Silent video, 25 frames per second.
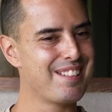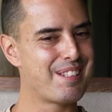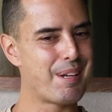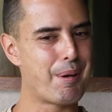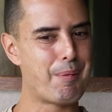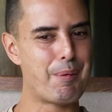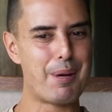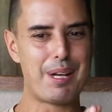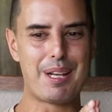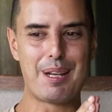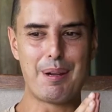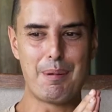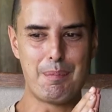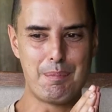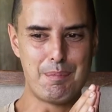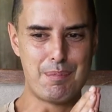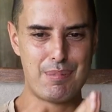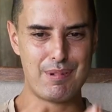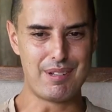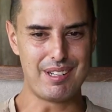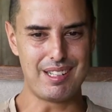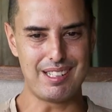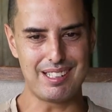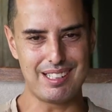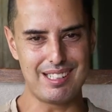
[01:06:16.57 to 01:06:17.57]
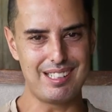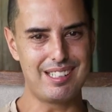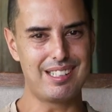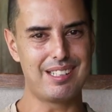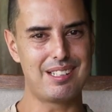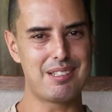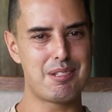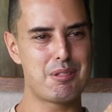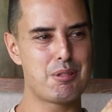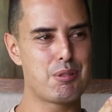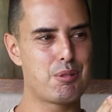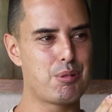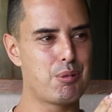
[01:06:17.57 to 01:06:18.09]
that we can bring
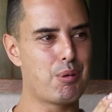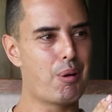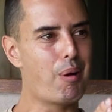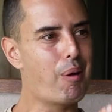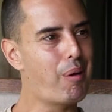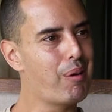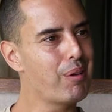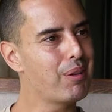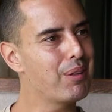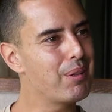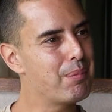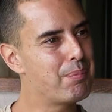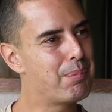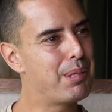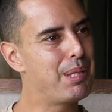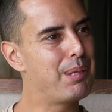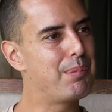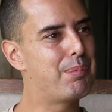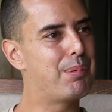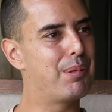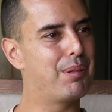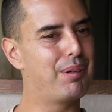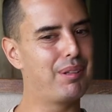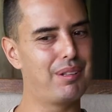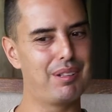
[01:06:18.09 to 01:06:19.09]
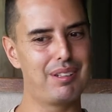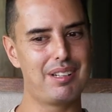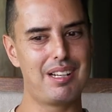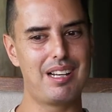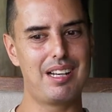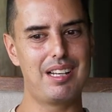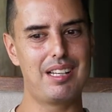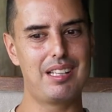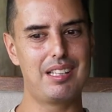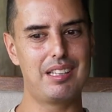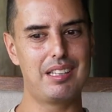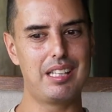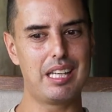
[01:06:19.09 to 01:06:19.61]
it to all the people
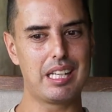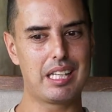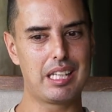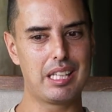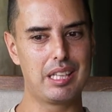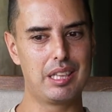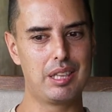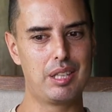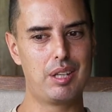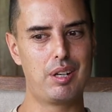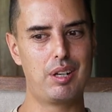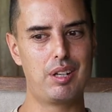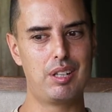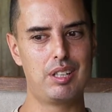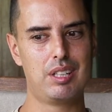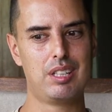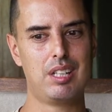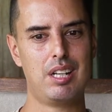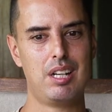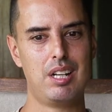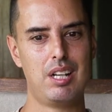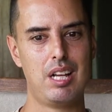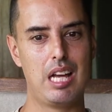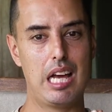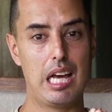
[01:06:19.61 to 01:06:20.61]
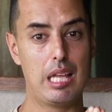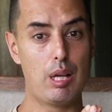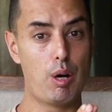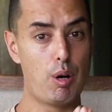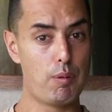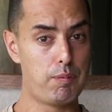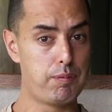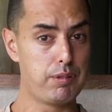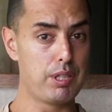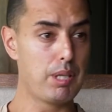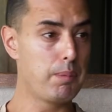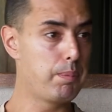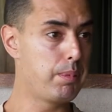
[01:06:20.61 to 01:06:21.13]
and they can learn and
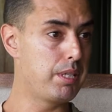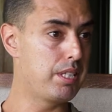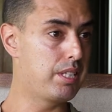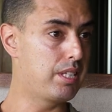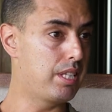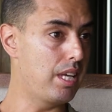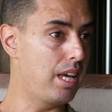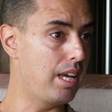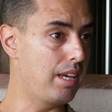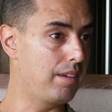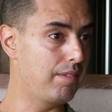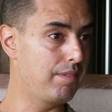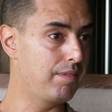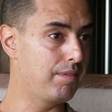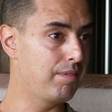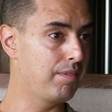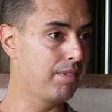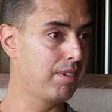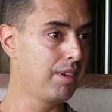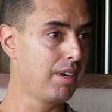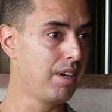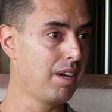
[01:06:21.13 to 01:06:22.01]
hopefully be safe,